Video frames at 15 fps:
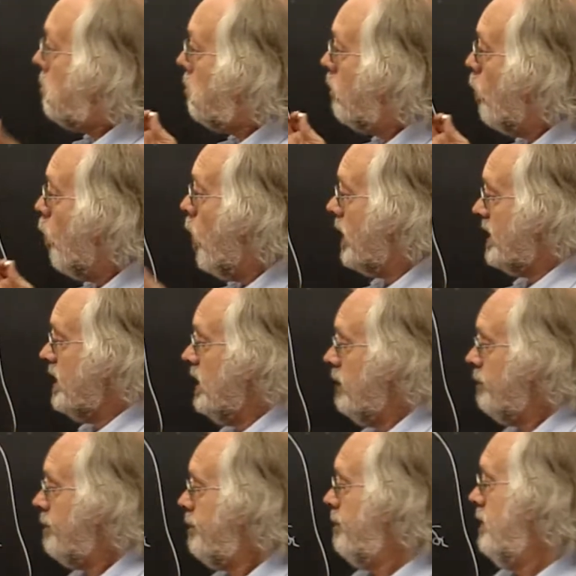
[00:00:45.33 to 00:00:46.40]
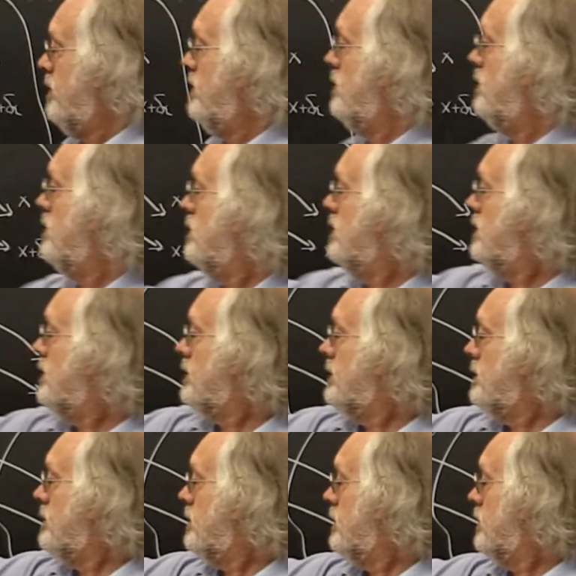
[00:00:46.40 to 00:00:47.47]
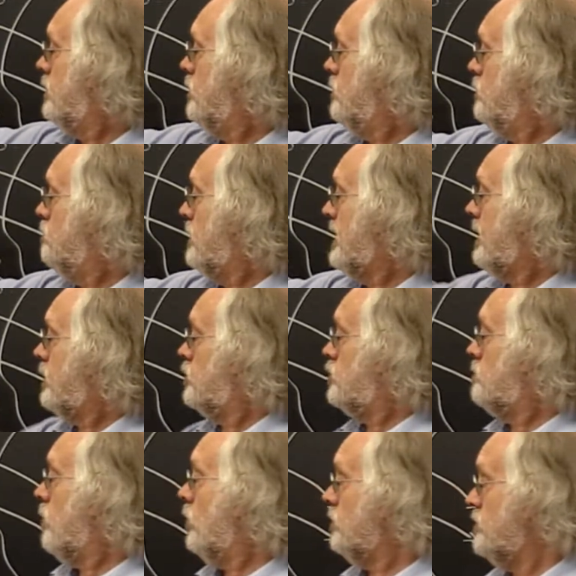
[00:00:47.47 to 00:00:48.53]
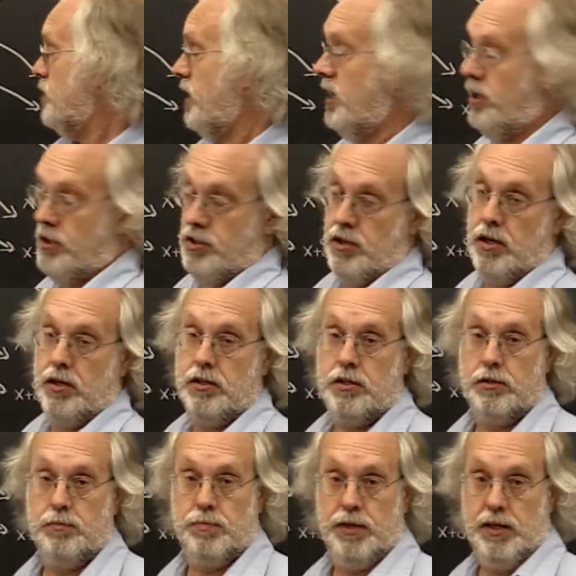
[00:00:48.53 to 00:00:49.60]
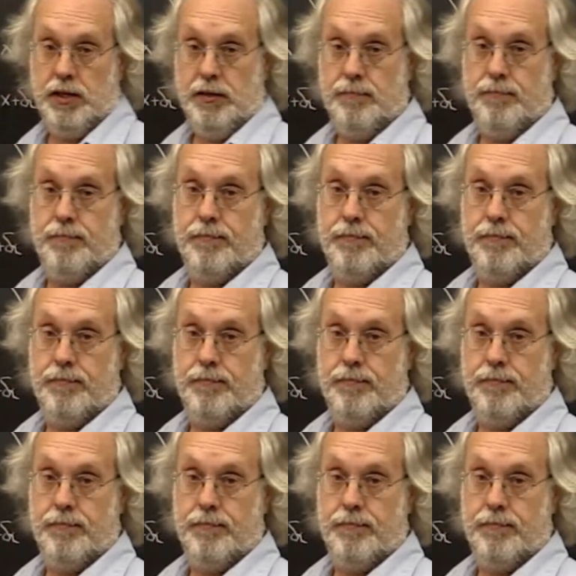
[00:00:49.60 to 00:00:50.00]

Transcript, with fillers: What if you'd make a small change to b?